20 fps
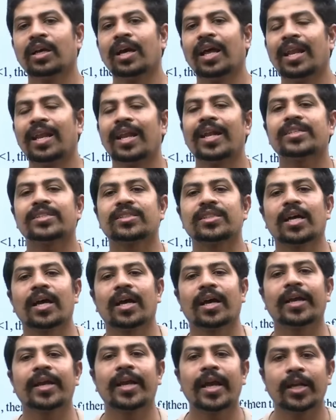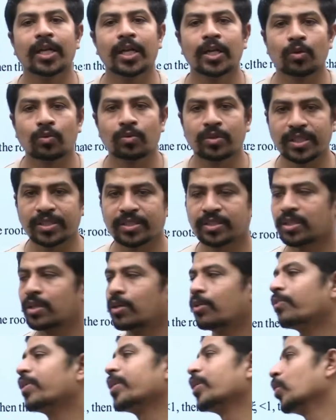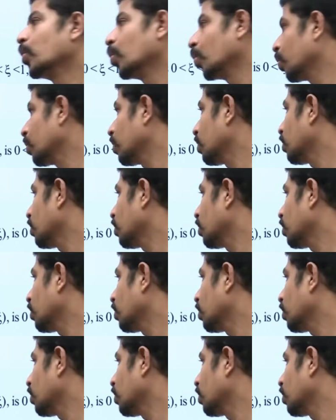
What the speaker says: Let's get into this video.